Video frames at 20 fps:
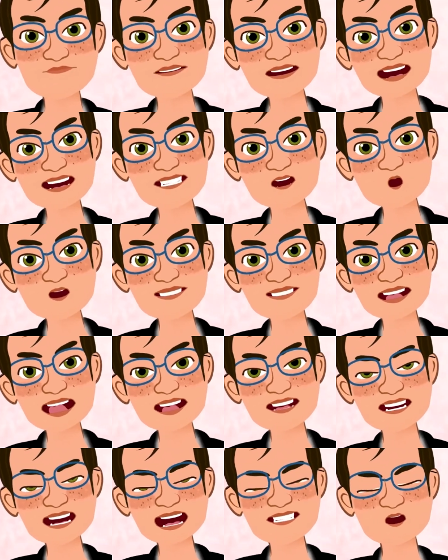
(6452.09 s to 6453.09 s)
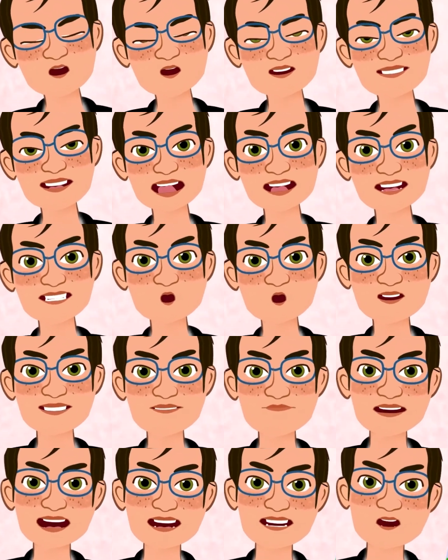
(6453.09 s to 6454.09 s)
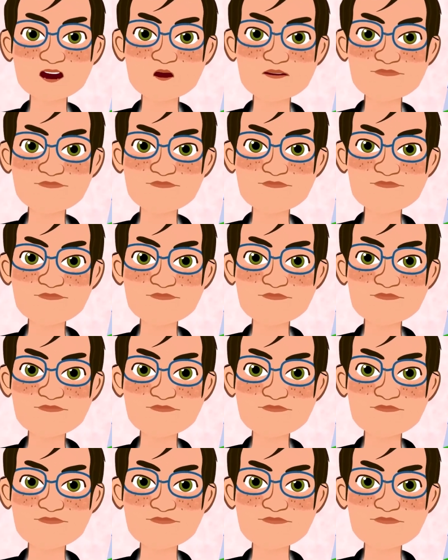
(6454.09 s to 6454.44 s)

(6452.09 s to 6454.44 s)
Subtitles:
I suspected you'd try something like this.